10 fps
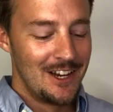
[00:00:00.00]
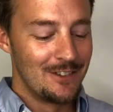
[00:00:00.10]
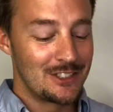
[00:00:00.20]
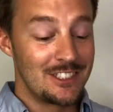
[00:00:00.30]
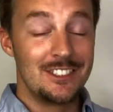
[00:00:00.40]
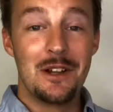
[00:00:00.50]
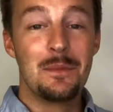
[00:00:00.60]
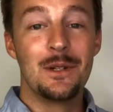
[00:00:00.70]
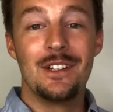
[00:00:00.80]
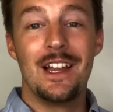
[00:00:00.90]
versus
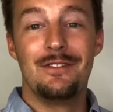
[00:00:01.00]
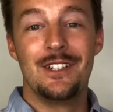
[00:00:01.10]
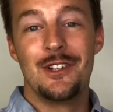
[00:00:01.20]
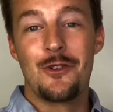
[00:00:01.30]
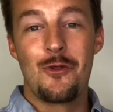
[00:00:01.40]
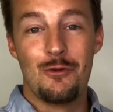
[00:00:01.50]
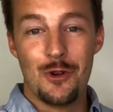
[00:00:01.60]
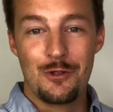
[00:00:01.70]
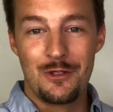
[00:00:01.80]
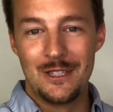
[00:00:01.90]
number 11
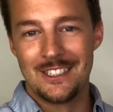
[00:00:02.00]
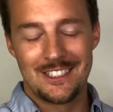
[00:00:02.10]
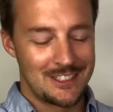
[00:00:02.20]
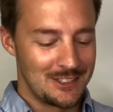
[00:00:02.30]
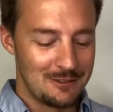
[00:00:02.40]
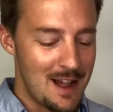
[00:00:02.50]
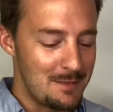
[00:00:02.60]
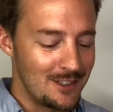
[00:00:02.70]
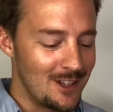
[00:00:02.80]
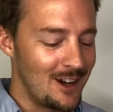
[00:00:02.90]
ruthless
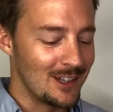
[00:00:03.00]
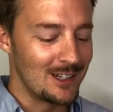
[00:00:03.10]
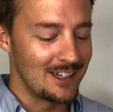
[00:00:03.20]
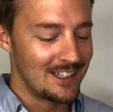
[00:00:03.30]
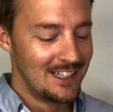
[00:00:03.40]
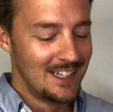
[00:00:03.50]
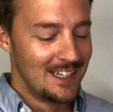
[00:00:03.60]
Robbie Lawler.